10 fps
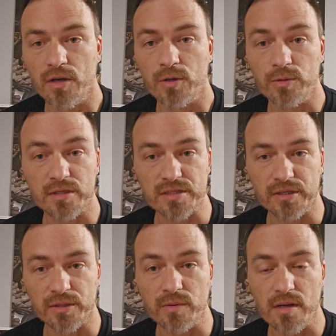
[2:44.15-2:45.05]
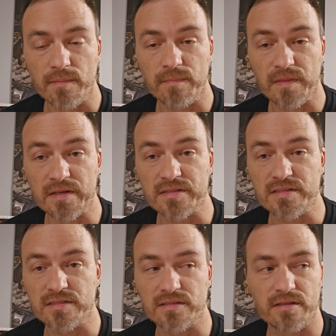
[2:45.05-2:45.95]
who doesn't know, this
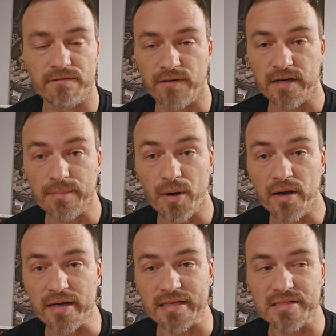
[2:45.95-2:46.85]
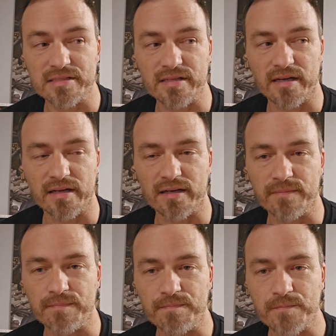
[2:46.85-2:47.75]
is the funny part, is
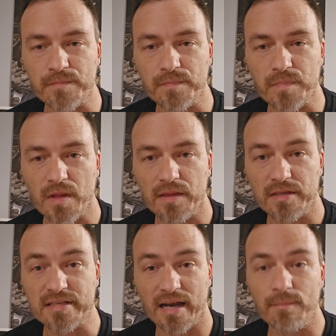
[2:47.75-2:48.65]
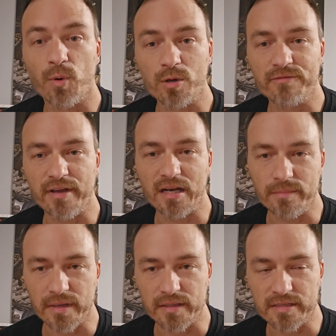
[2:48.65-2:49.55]
this kind of motivated
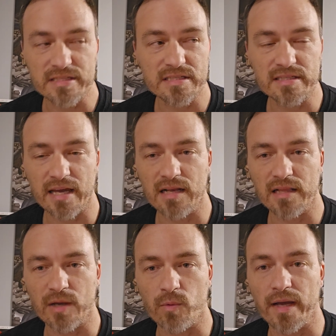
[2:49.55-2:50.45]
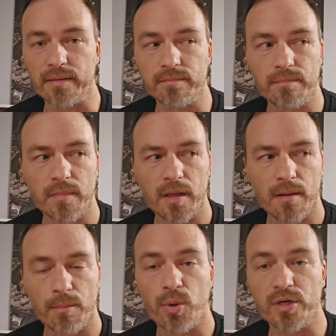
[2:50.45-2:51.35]
me. This is kind of like what
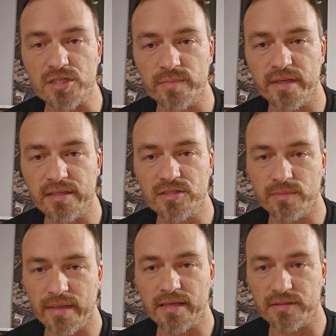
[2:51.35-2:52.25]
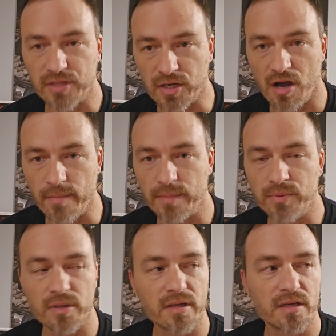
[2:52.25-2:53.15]
pushed me to make the comic
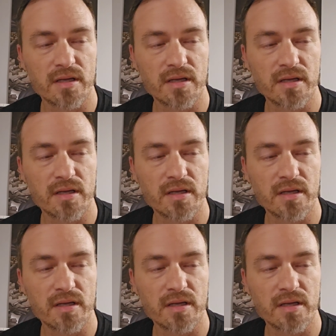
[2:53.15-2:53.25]
book,